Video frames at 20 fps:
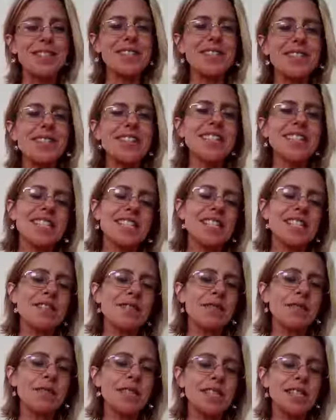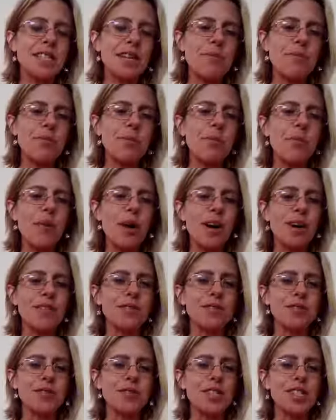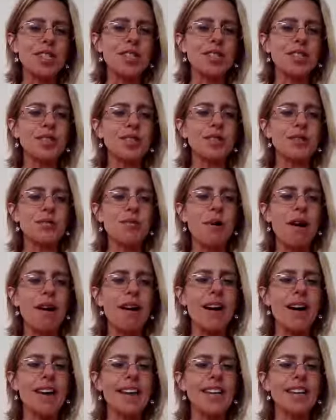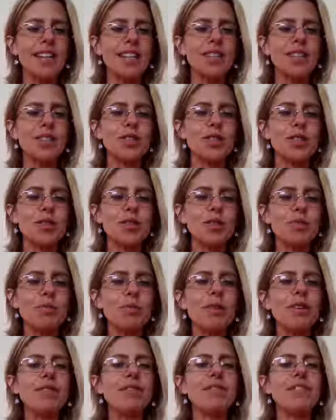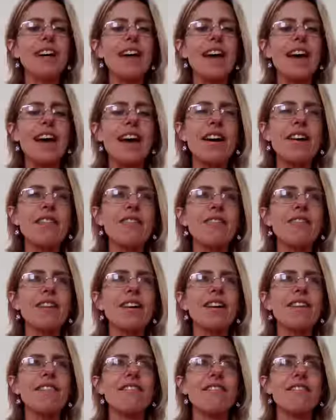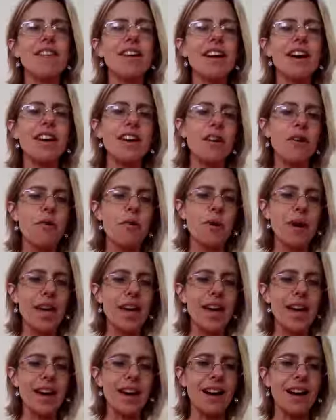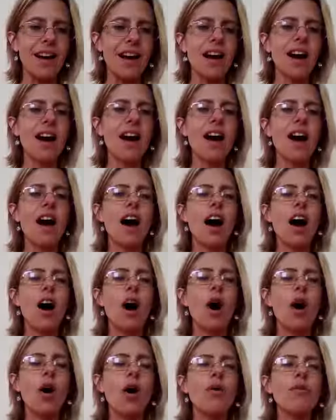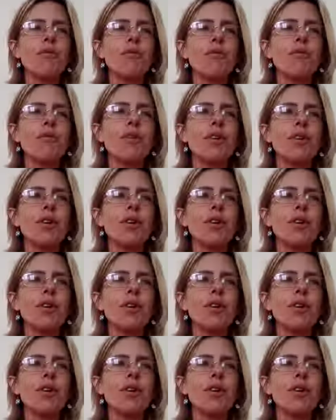So this is, for example, one of the reasons why you should be very, very aware of